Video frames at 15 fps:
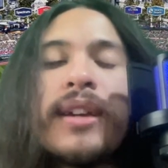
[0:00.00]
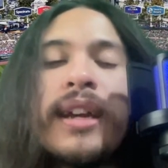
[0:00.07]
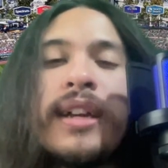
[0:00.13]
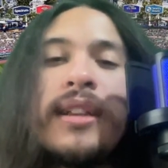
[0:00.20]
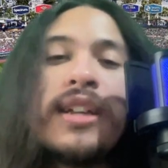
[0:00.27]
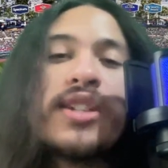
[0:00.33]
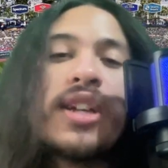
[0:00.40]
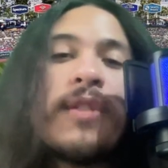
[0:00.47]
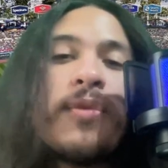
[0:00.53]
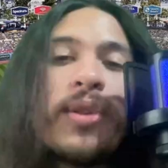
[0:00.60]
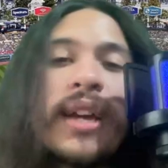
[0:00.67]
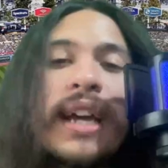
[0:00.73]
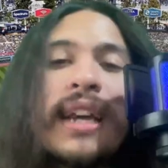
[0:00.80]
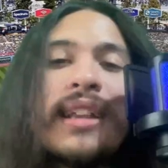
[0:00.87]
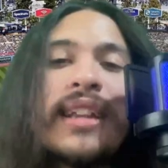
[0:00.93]
And let's not
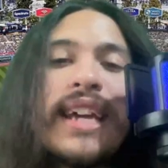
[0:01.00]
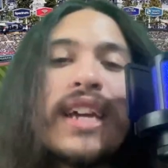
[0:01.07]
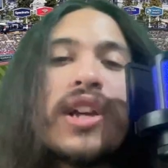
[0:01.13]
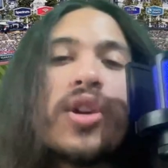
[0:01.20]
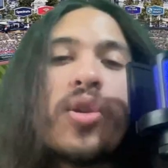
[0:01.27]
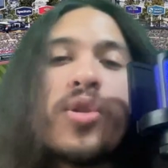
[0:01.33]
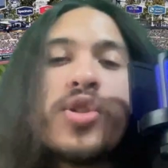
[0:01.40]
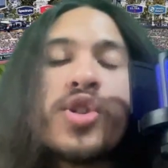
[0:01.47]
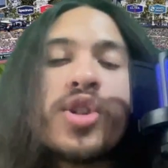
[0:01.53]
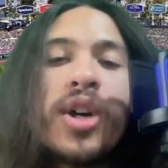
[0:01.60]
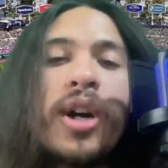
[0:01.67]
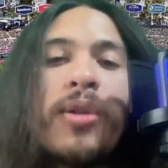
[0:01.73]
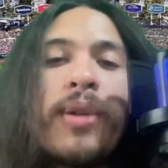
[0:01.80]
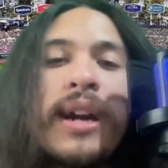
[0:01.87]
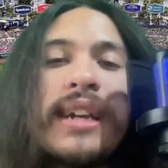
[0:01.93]
forget Clayton
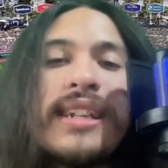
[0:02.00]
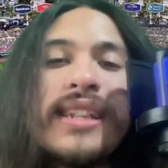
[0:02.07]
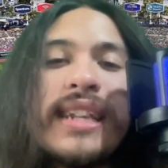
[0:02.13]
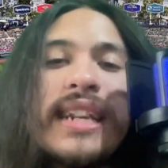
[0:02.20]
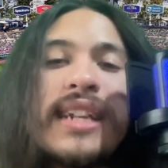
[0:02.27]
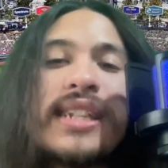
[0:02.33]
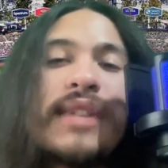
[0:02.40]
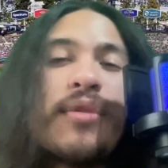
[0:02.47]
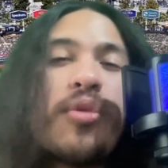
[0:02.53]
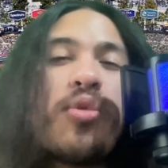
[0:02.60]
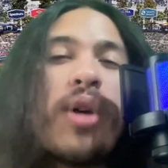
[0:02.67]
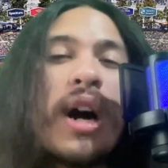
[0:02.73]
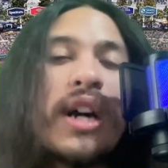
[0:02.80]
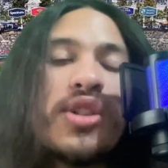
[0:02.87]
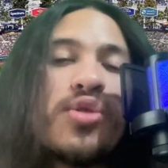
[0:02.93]
Kershaw, right? He doesn't have a
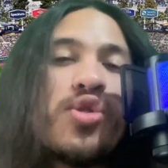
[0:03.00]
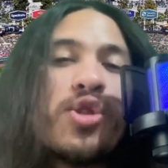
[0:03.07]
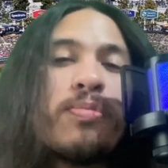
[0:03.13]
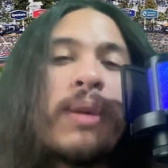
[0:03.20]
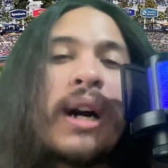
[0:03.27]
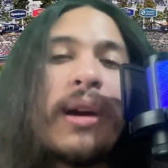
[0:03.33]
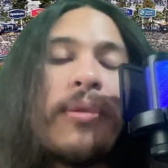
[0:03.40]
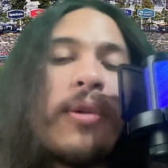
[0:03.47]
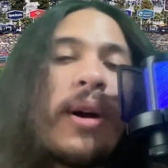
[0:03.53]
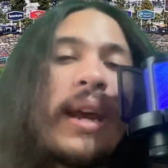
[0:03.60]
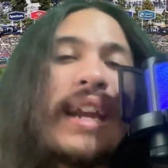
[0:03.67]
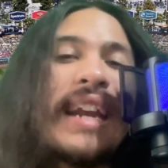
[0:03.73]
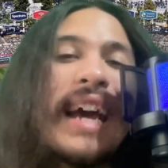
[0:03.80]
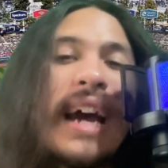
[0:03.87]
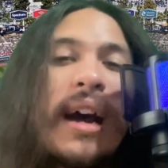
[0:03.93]
roster spot
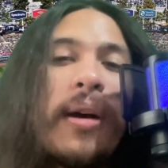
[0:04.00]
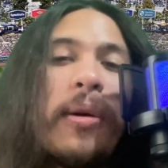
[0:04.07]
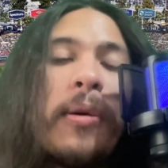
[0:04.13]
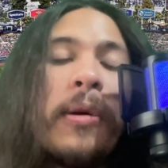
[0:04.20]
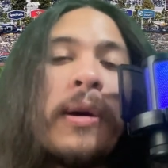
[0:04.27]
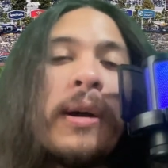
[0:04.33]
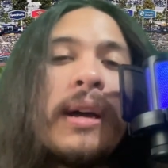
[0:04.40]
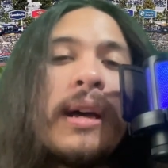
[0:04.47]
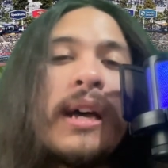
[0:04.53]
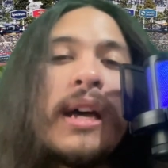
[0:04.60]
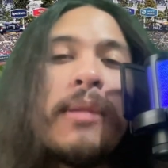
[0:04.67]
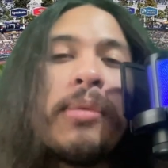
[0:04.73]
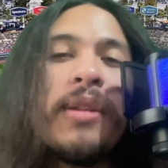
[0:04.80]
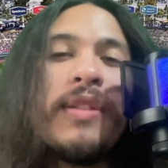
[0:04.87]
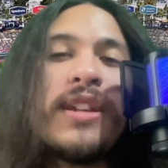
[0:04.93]
right now,
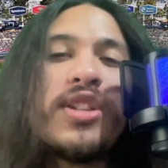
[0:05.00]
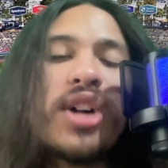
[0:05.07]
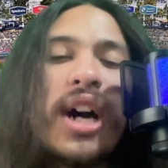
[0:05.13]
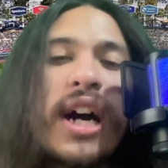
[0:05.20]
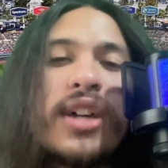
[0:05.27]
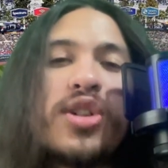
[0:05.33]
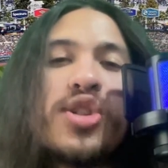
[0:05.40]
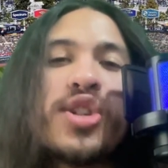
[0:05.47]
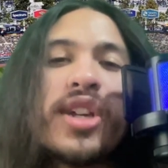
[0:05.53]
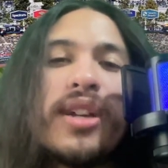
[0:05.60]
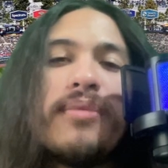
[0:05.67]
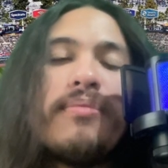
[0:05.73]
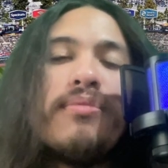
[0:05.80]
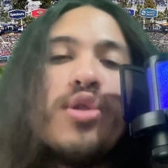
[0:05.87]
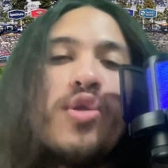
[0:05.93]
but if the Dodgers
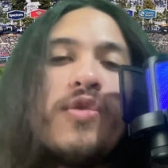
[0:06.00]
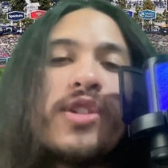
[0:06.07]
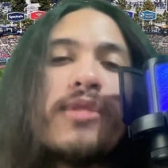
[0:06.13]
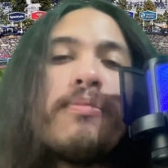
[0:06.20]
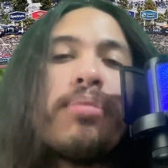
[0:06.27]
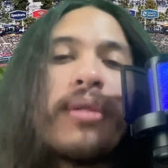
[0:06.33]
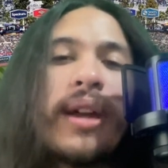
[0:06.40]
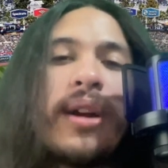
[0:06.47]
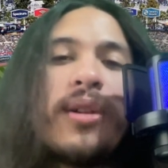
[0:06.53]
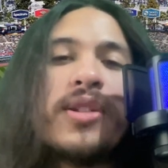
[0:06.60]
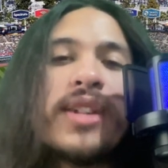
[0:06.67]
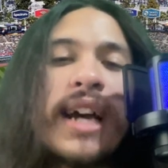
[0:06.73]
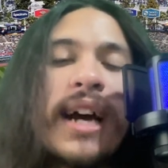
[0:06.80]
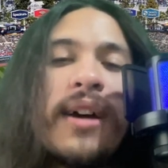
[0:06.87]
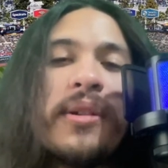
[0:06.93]
can move some
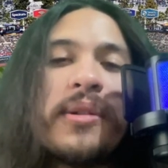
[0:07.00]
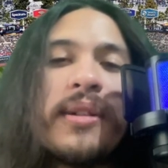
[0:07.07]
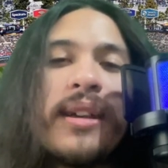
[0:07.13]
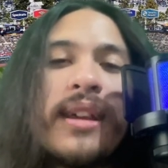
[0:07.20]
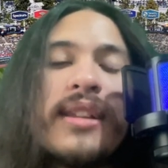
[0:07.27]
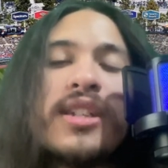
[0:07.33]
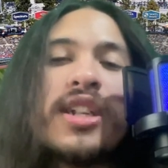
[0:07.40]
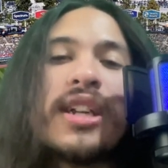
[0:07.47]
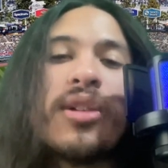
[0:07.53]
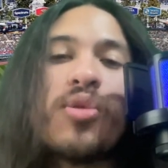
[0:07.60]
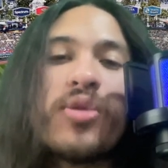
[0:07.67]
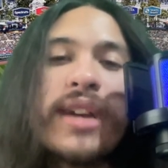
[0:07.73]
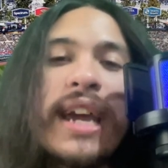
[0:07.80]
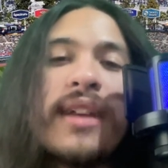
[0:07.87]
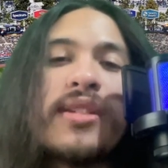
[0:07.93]
players out to
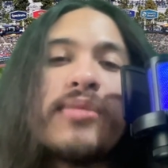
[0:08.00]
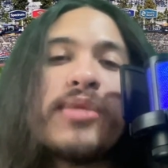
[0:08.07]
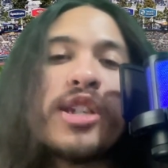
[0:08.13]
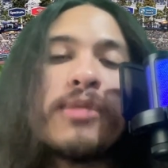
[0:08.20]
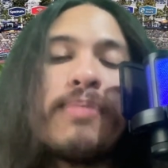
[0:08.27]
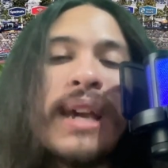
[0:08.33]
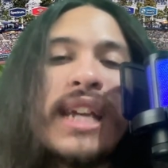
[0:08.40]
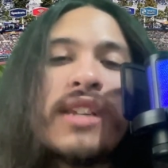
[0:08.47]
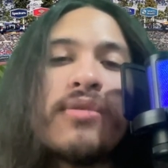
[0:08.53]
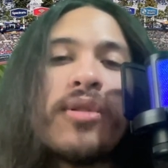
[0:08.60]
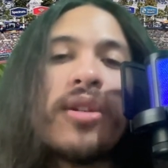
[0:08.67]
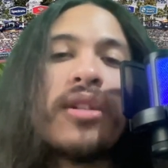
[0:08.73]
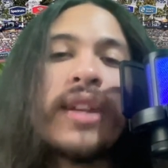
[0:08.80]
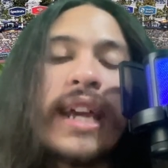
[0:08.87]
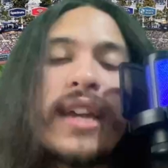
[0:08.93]
create some space
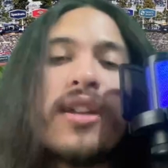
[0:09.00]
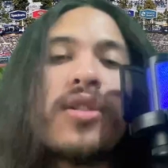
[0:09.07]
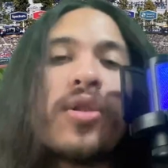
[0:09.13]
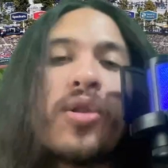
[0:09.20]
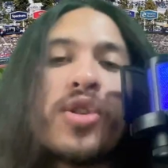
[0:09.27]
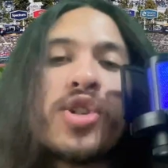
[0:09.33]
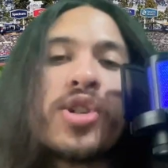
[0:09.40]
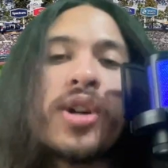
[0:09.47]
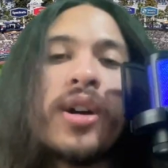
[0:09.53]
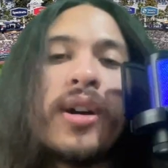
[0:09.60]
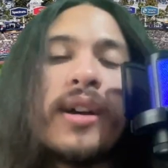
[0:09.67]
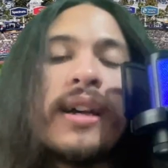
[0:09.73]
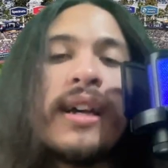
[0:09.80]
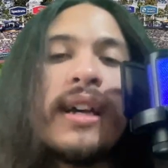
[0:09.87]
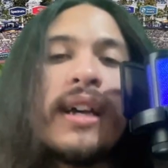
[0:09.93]
for Clayton
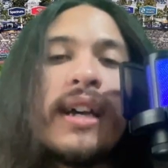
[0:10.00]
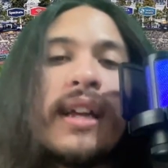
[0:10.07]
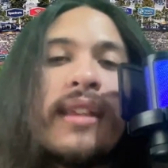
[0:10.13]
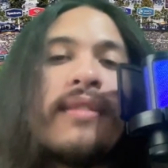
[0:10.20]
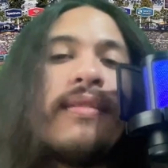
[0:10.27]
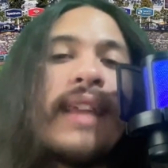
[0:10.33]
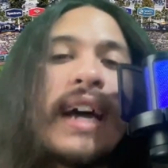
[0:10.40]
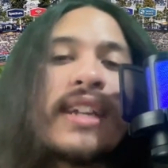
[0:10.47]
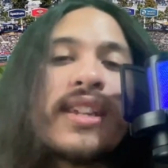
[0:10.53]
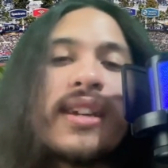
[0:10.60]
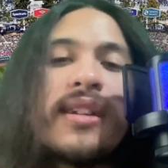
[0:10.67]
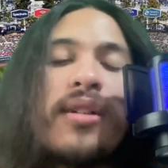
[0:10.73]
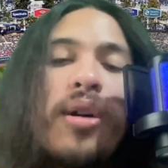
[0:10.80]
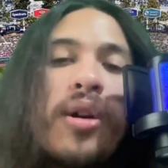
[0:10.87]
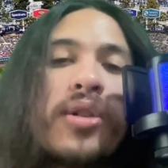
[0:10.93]
Kershaw, that's
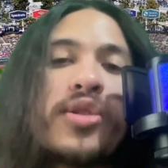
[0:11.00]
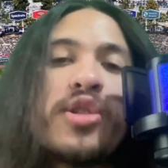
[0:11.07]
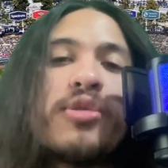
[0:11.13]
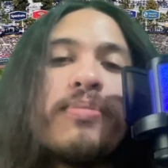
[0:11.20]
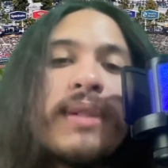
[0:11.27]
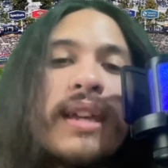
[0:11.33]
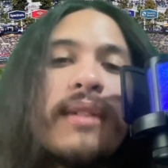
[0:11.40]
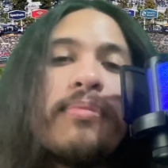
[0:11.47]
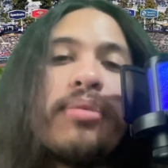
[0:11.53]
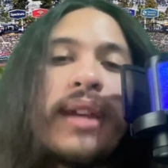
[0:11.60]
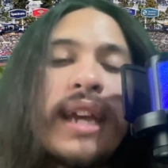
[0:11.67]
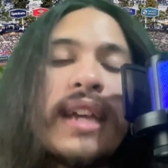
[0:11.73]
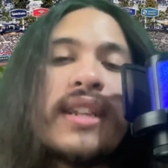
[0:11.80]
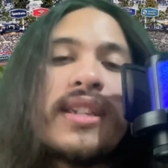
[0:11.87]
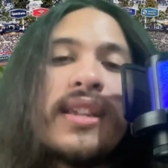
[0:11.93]
going to also
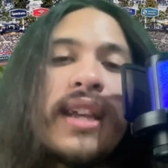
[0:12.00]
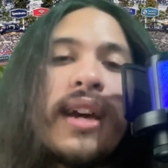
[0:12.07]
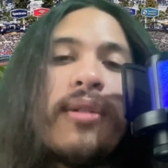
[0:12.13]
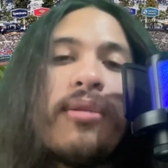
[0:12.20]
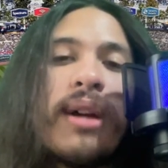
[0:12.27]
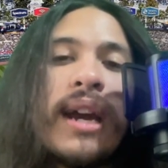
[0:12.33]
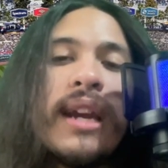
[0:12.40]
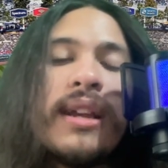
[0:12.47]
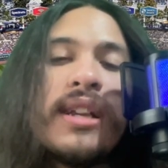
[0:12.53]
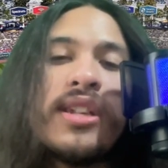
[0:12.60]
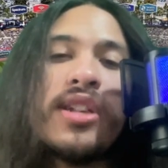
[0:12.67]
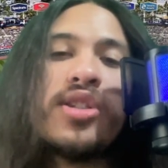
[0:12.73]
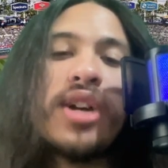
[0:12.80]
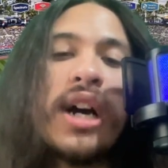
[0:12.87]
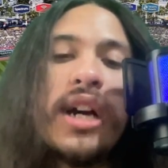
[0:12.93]
play into that, right? Because
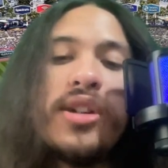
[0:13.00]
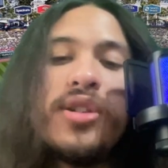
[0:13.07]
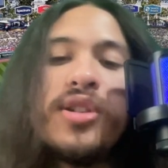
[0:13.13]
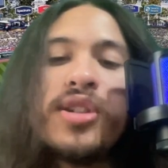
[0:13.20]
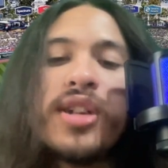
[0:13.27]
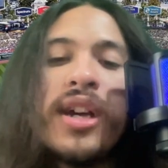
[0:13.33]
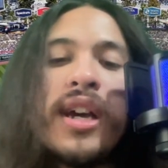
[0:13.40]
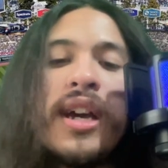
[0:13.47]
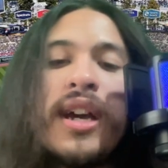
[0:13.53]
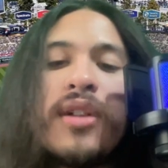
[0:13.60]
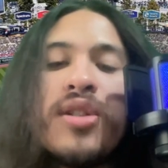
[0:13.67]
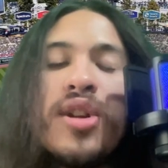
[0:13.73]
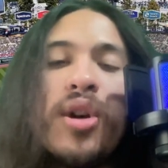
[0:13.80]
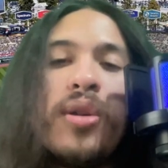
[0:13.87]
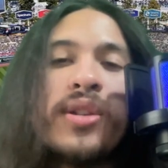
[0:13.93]
the Dodgers,
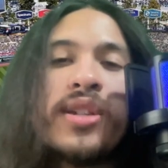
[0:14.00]
it's